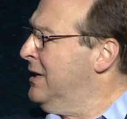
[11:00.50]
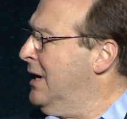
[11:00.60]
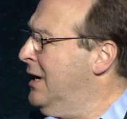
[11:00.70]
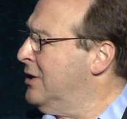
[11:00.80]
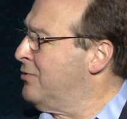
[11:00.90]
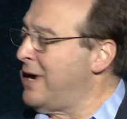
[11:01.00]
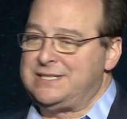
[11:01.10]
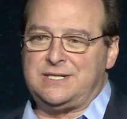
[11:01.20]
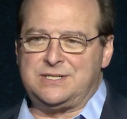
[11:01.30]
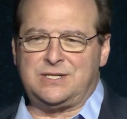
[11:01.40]
uh,
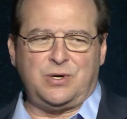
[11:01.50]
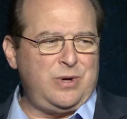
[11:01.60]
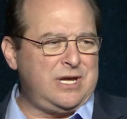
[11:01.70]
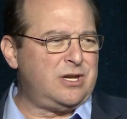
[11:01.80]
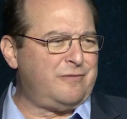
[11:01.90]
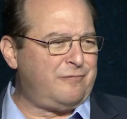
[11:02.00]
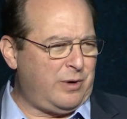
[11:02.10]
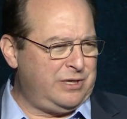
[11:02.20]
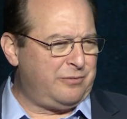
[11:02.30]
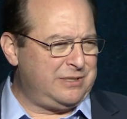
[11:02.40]
crisis that we can
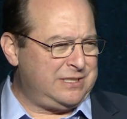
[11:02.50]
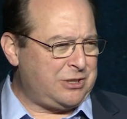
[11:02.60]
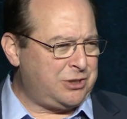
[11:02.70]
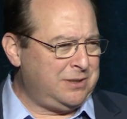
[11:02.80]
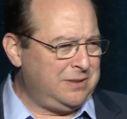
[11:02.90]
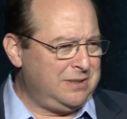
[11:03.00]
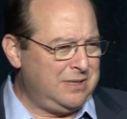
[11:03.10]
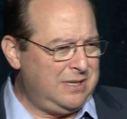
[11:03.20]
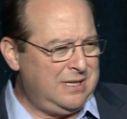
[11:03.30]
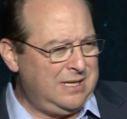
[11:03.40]
avoid the recession
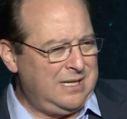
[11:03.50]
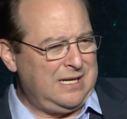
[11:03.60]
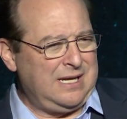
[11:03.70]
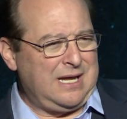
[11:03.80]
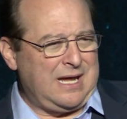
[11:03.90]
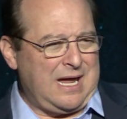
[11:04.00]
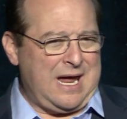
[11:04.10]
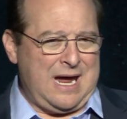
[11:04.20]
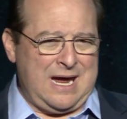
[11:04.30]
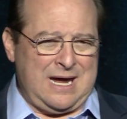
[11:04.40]

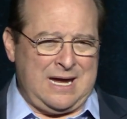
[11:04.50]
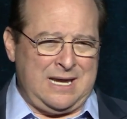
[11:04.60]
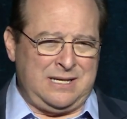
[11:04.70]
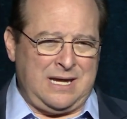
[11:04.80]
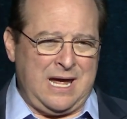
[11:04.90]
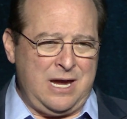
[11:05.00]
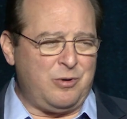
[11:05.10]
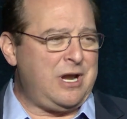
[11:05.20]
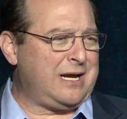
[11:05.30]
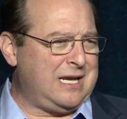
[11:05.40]
and hey,
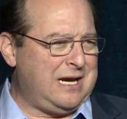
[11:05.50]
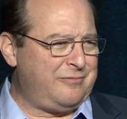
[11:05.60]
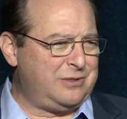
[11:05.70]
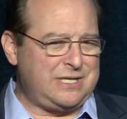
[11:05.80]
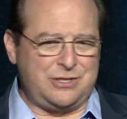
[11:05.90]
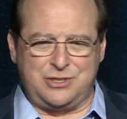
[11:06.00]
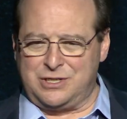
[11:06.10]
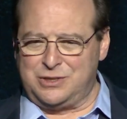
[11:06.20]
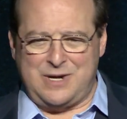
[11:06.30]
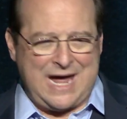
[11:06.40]
we're not going to have a recession
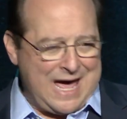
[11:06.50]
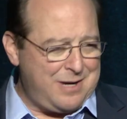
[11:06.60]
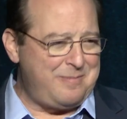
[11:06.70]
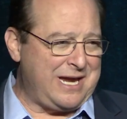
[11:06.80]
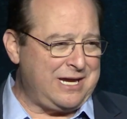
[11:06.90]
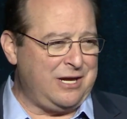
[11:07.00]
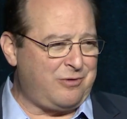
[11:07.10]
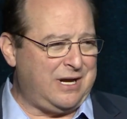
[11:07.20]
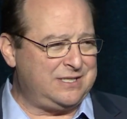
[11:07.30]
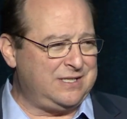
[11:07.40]
because we had a banking
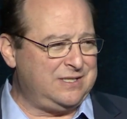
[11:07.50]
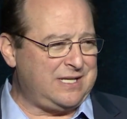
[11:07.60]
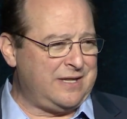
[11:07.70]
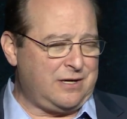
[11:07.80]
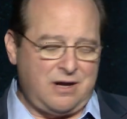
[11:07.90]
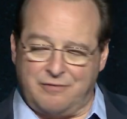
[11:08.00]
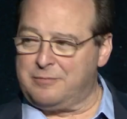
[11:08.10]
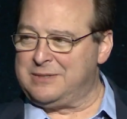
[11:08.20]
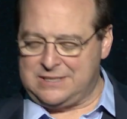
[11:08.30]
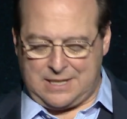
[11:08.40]
crisis and the
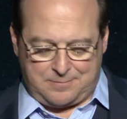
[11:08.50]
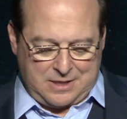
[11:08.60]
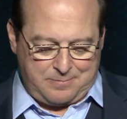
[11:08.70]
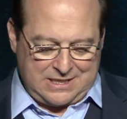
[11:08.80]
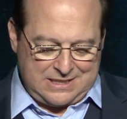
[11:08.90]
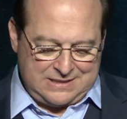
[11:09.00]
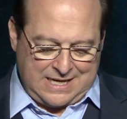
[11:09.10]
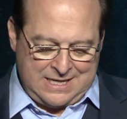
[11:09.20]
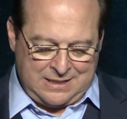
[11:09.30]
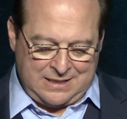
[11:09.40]
government stepped up and
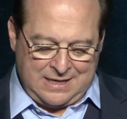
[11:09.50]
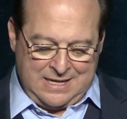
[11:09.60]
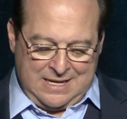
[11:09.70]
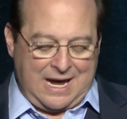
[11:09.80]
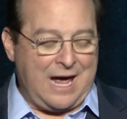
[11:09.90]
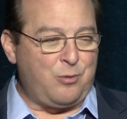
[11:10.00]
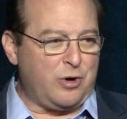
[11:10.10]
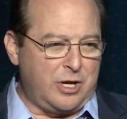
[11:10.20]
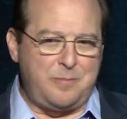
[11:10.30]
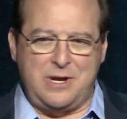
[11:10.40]
contained it, and
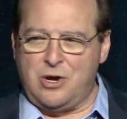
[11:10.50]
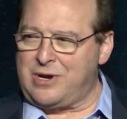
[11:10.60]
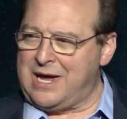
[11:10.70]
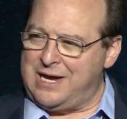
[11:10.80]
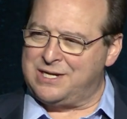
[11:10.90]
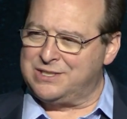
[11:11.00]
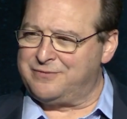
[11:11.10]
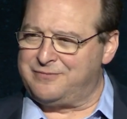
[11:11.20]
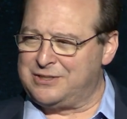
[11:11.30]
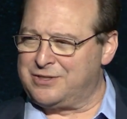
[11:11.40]
we're going to be okay because the
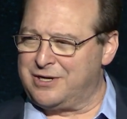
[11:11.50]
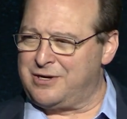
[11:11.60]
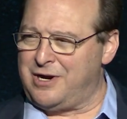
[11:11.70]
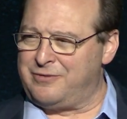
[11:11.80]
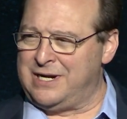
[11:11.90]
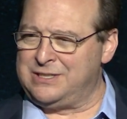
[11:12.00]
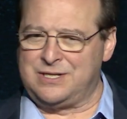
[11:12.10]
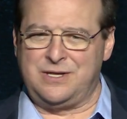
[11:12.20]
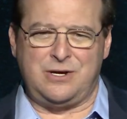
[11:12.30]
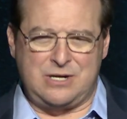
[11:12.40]
Fed's going to cut rates
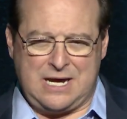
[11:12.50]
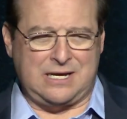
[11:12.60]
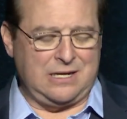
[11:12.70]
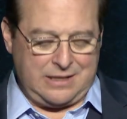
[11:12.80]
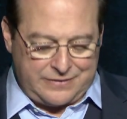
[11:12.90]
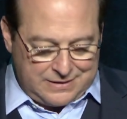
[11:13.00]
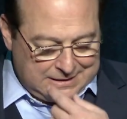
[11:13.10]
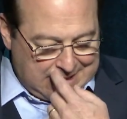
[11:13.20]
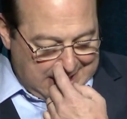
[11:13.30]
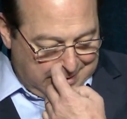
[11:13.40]
and they're not going to let this
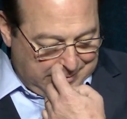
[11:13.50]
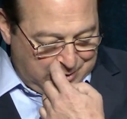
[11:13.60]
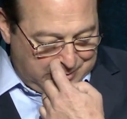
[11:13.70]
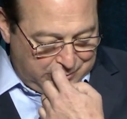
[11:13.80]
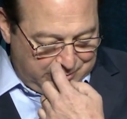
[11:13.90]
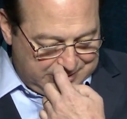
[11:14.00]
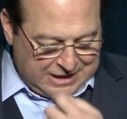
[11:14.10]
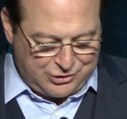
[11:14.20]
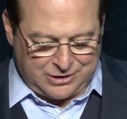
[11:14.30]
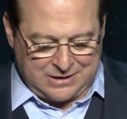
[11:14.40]
economy go into a
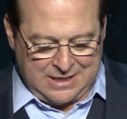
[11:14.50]
recession.